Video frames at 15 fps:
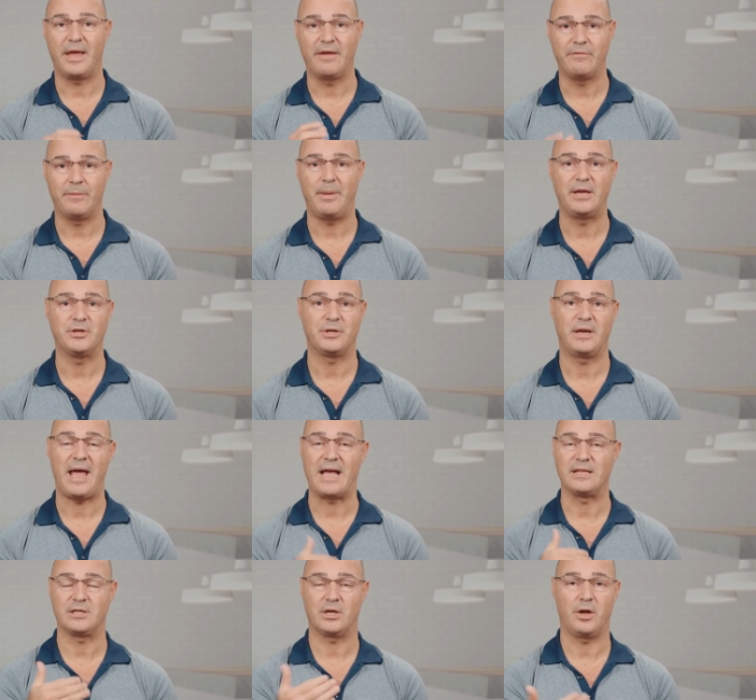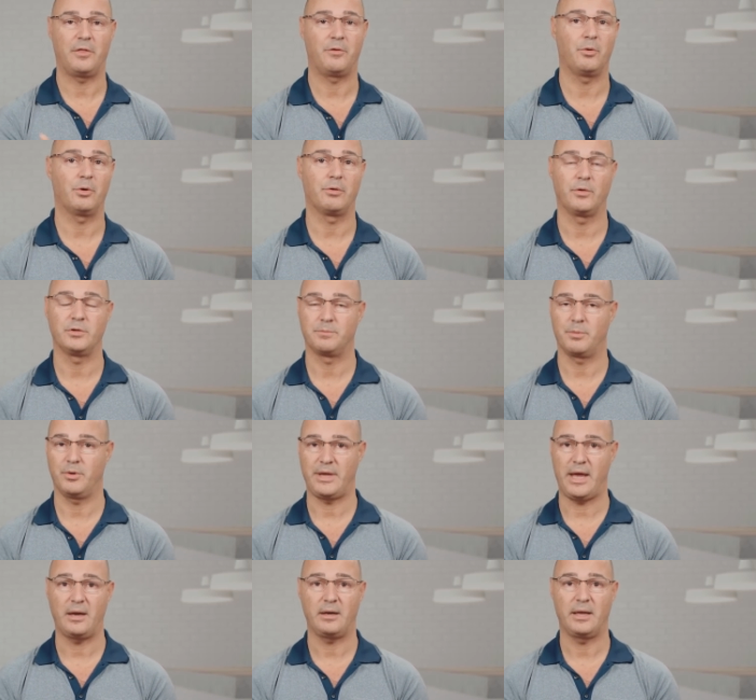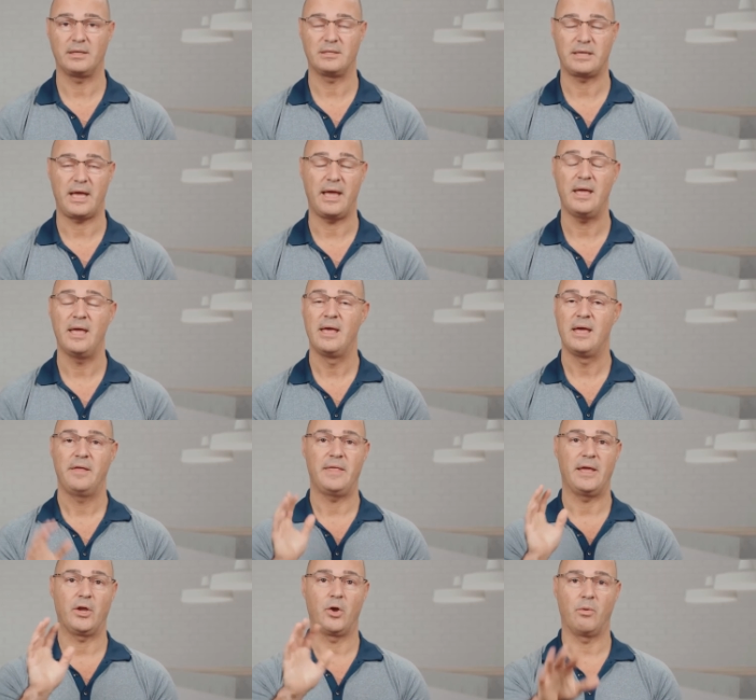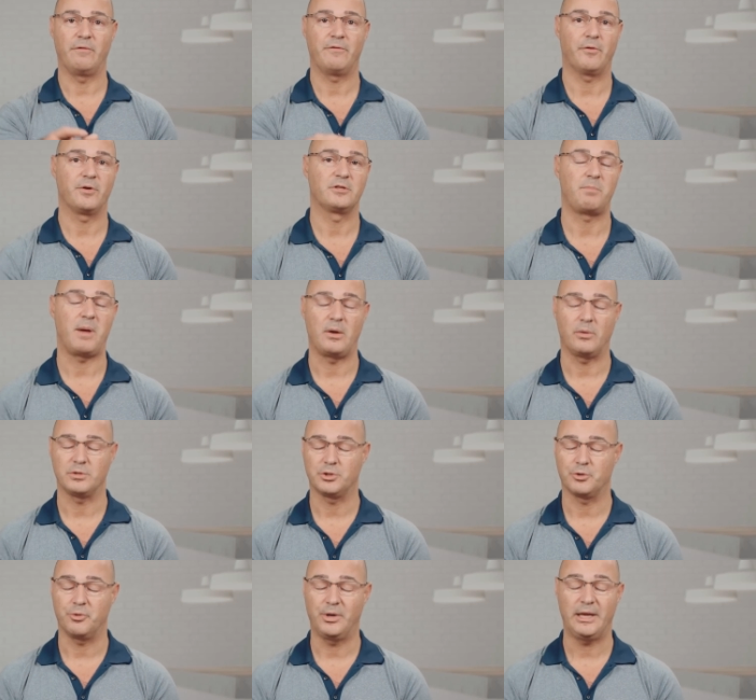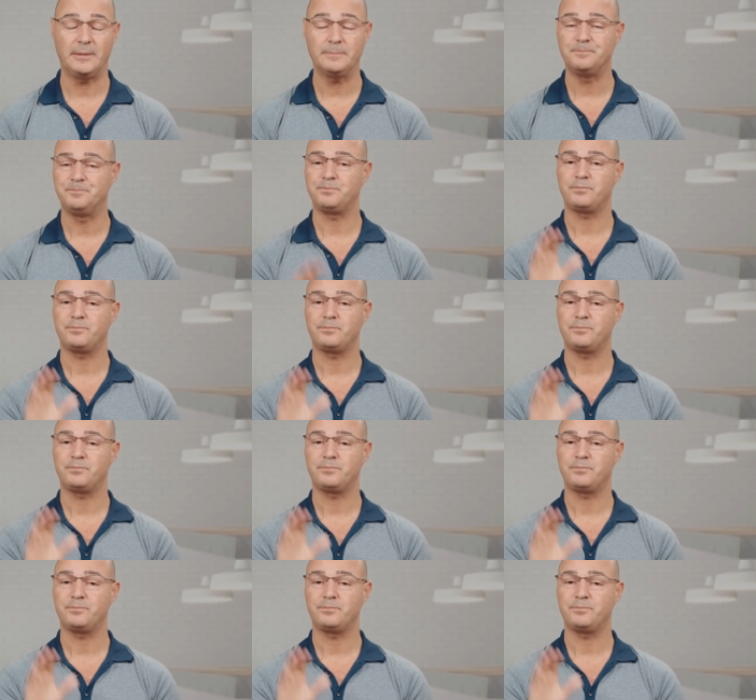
if a patient hasn't gone through a growth spurt yet, let's say, they go in for a spinal screening,